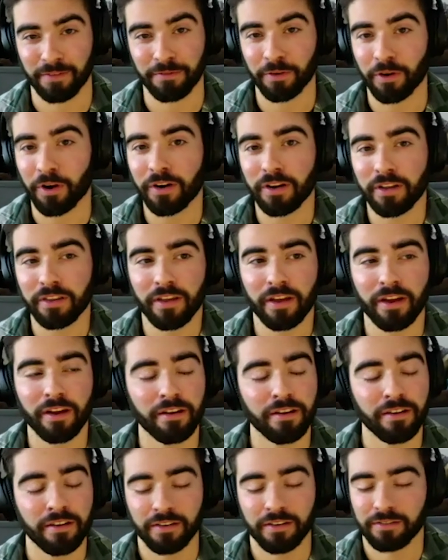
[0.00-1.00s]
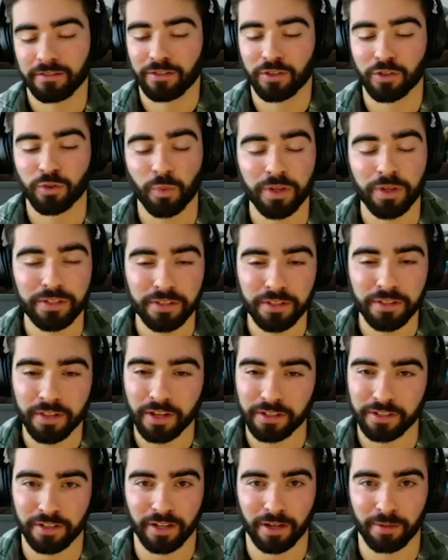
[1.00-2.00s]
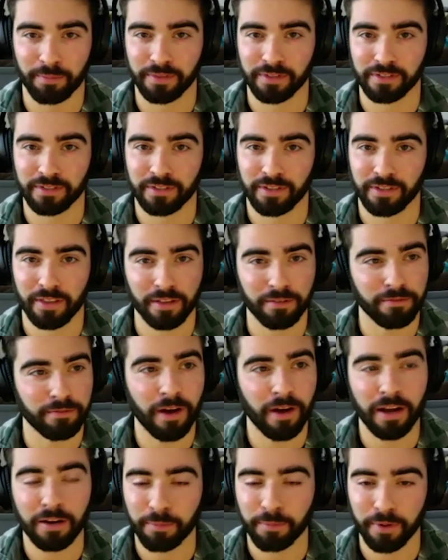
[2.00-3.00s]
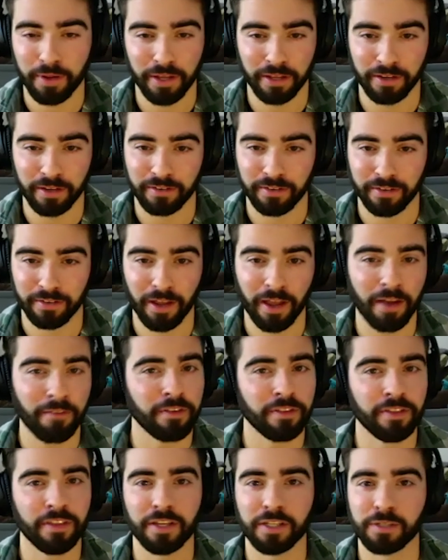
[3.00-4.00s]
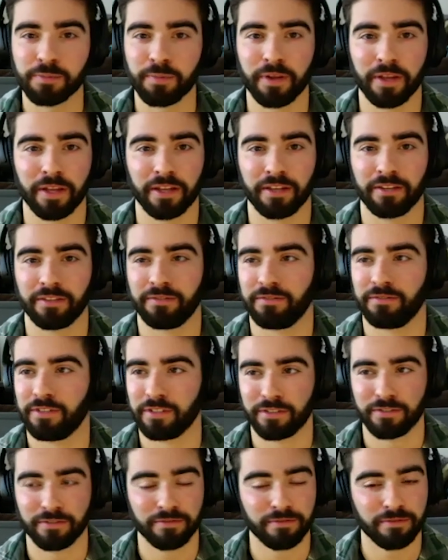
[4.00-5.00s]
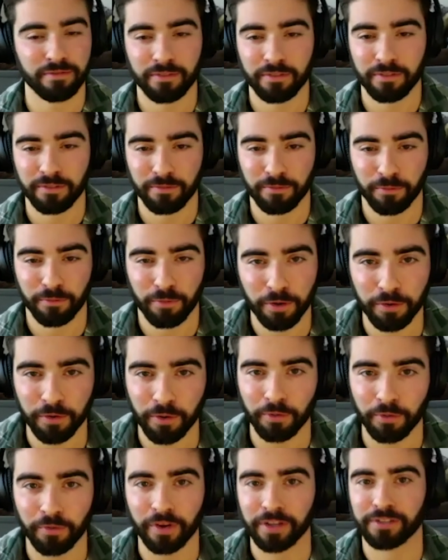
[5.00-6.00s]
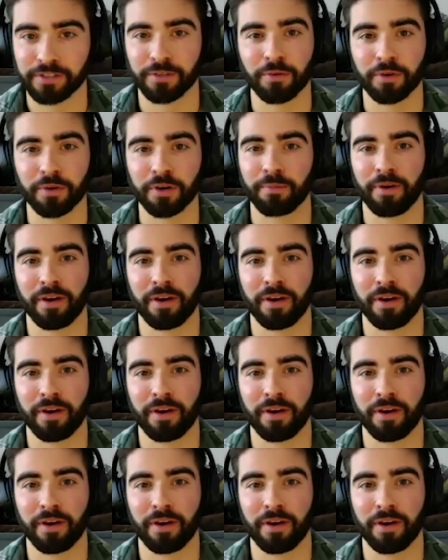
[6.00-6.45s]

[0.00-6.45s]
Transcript: if you're already there, just wait till the election happens and then find a plan. Everything is planned. Just run your own race. Don't